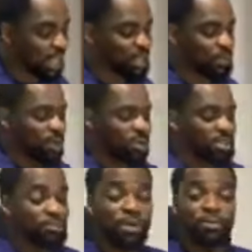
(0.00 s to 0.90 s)
you explain
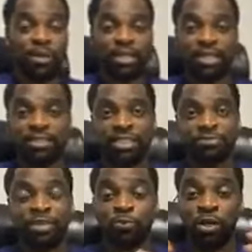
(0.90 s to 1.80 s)
what he meant by that
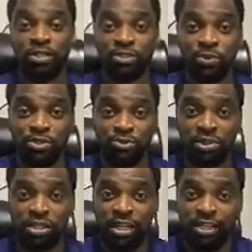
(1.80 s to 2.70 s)
statement? Well, this was
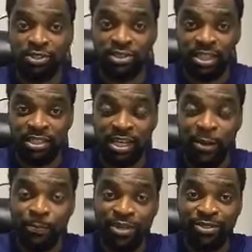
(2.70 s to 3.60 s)
during the elections and the
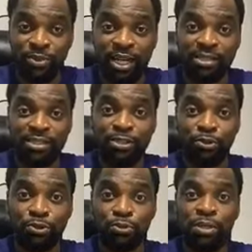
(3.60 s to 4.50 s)
campaigns when I said
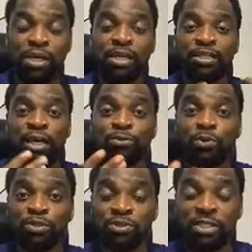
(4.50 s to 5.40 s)
to you that
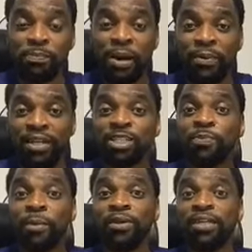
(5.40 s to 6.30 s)
when you say permanence
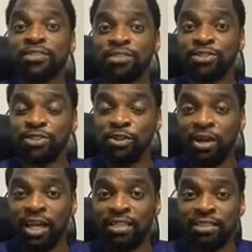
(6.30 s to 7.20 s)
is in
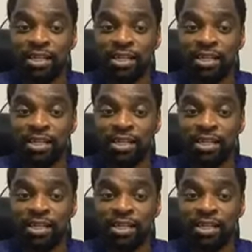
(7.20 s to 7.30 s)
your hands.